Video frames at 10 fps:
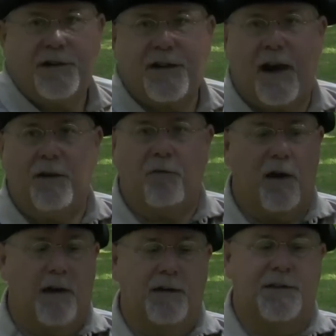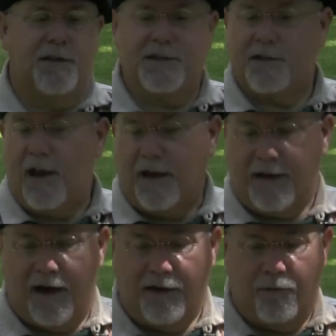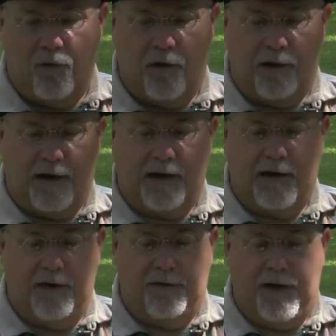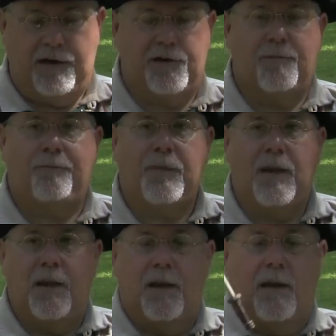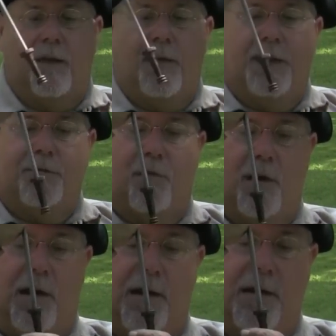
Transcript: sideways and slide down the bore like a knife edge. And that's why